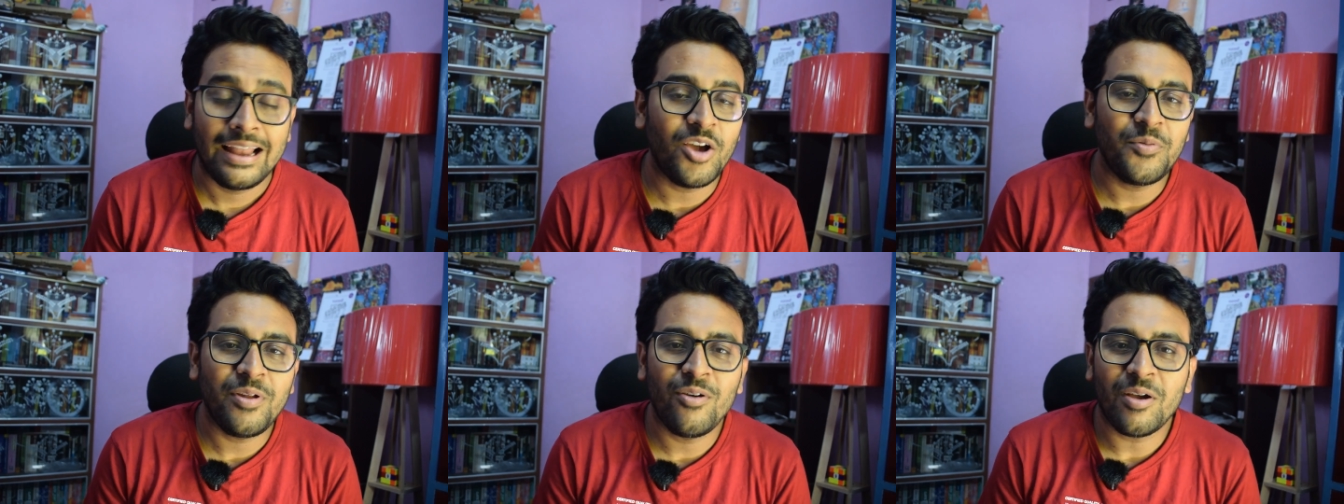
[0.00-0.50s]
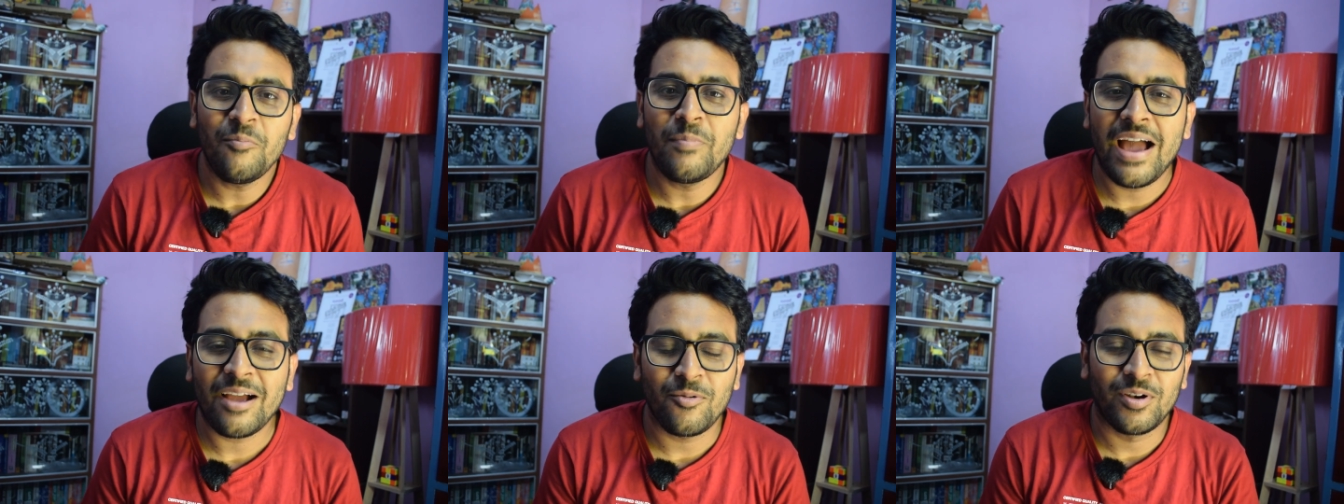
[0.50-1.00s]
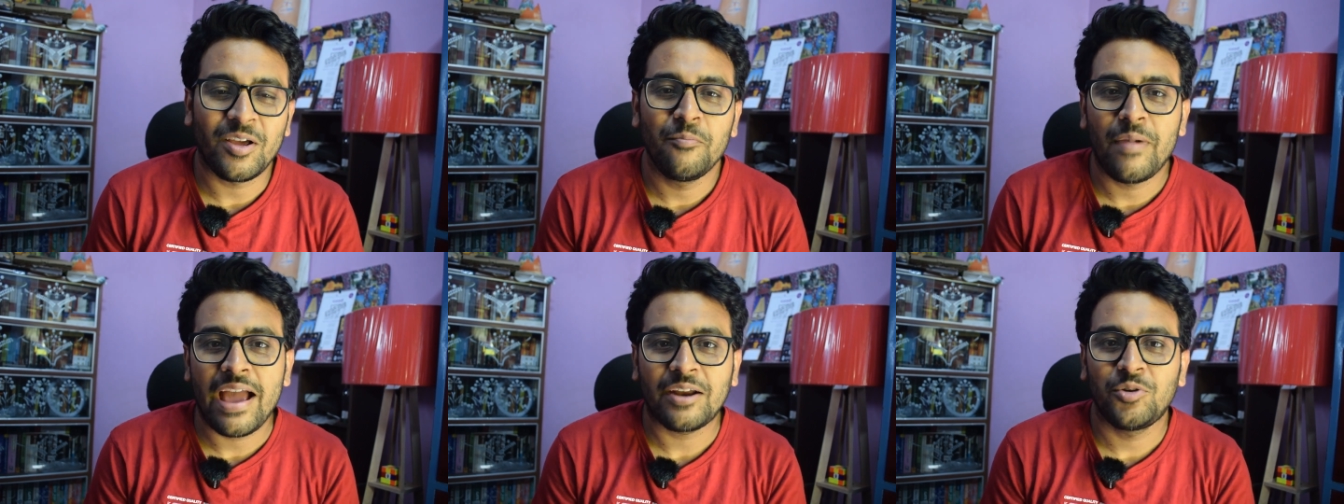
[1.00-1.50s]
Hello everyone, welcome back.
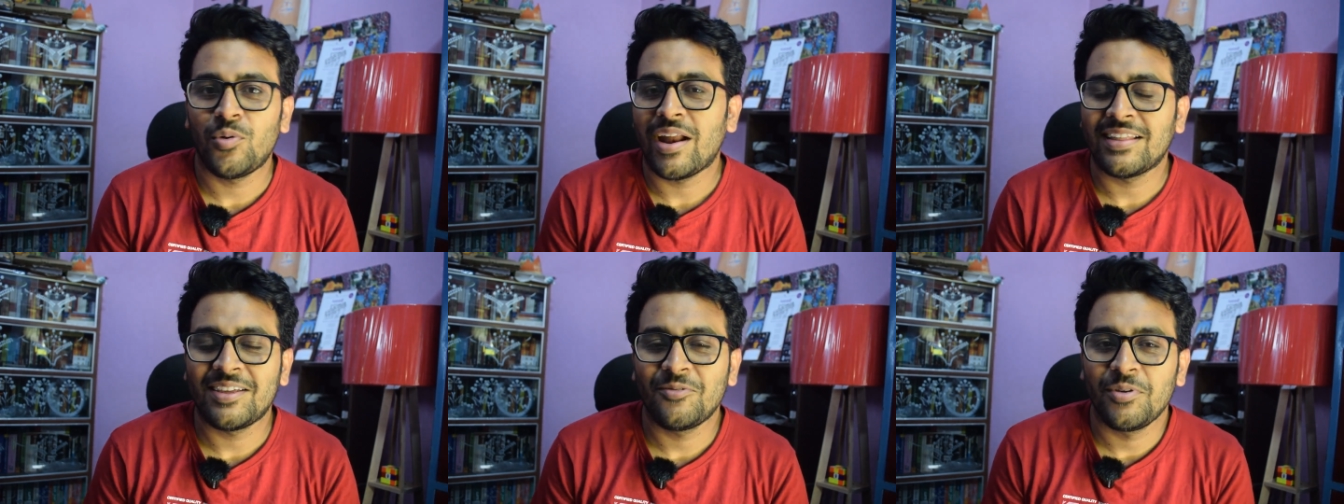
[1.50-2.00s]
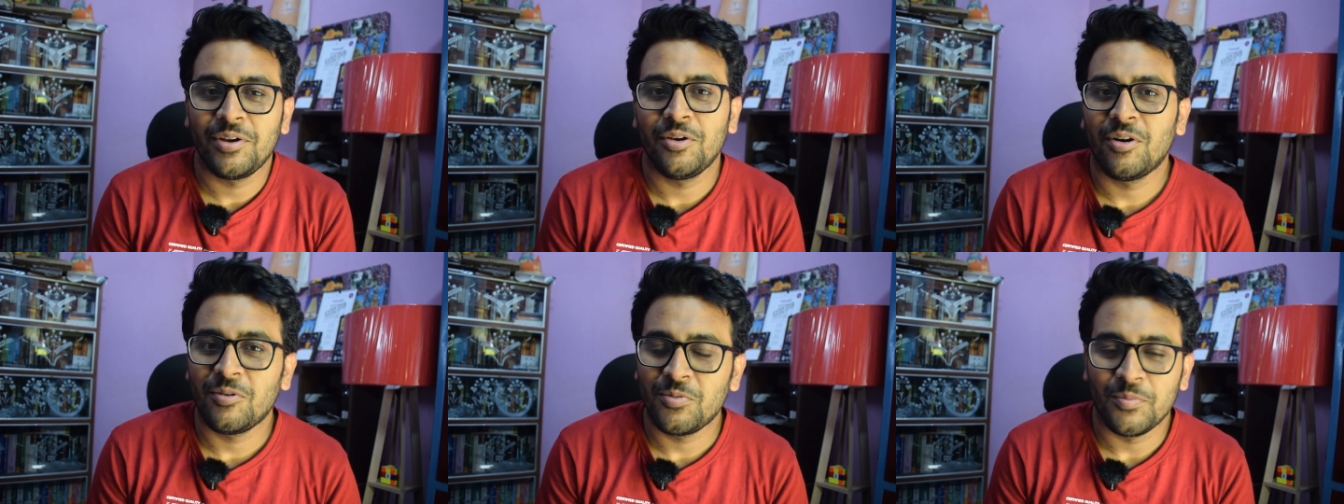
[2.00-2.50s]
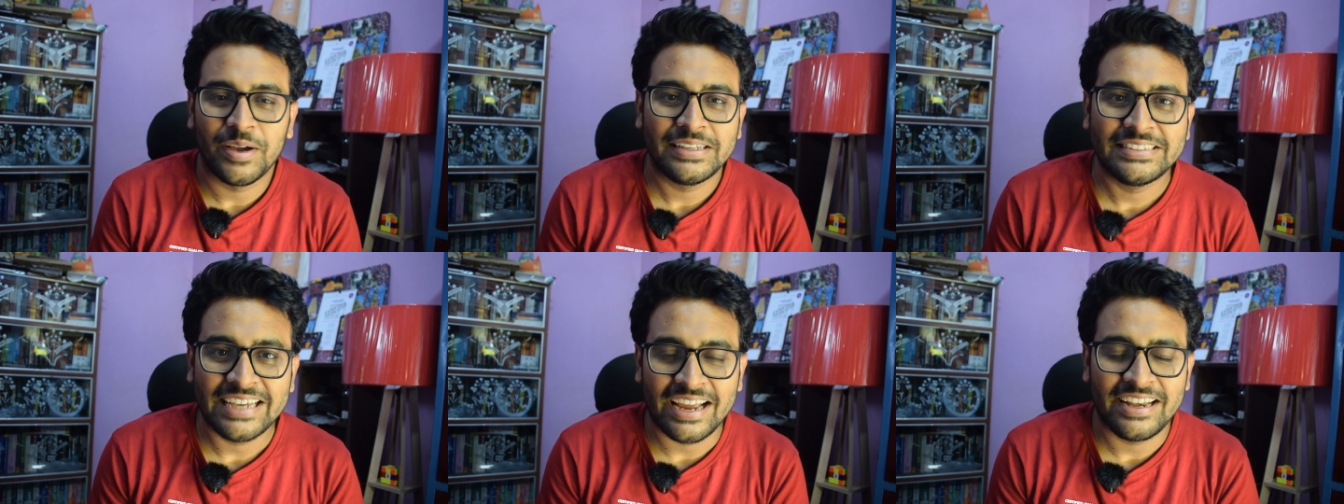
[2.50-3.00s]
Welcome back to another video of my
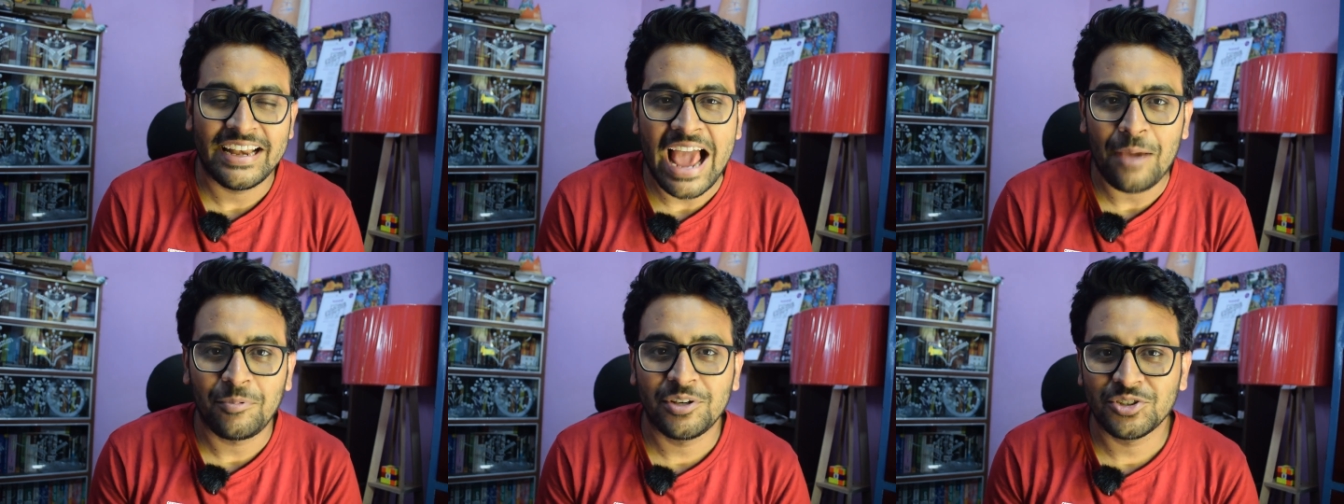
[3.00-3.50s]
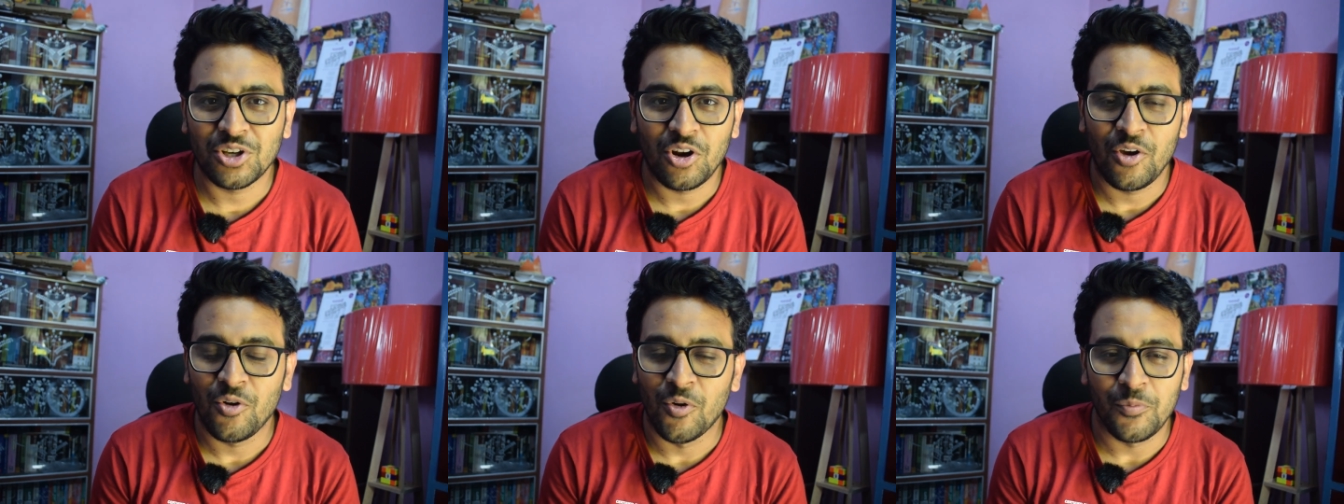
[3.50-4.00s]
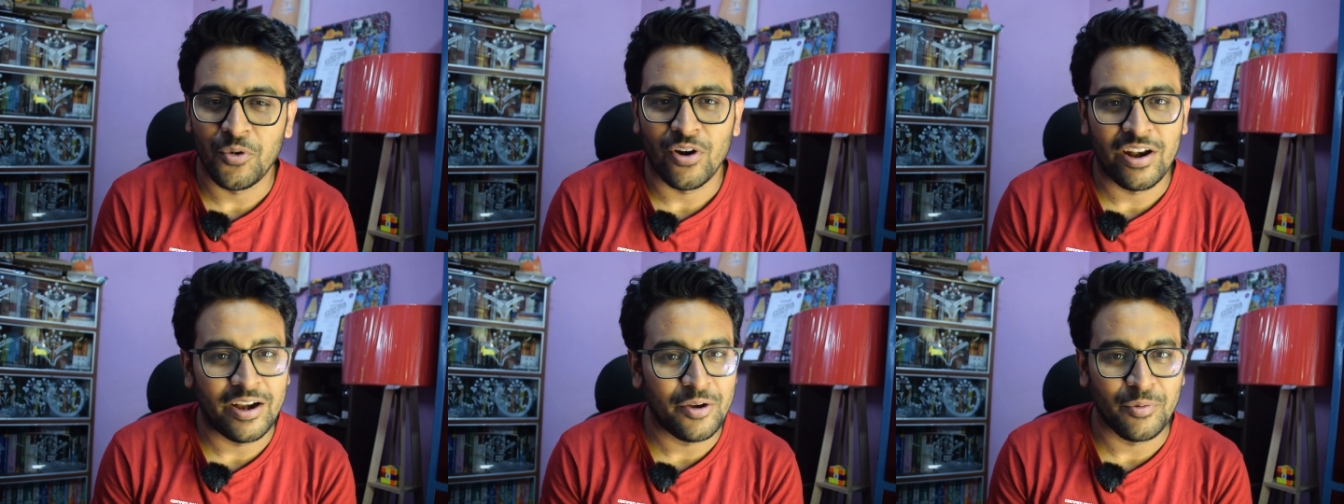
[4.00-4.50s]
channel and Kishalay. Hope you
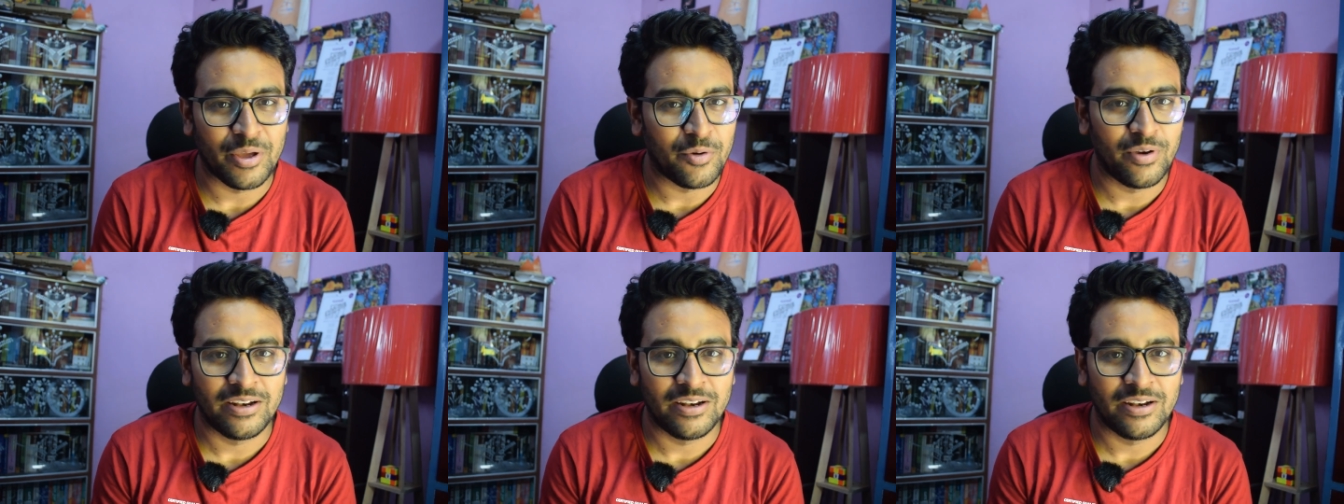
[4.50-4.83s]
all are doing.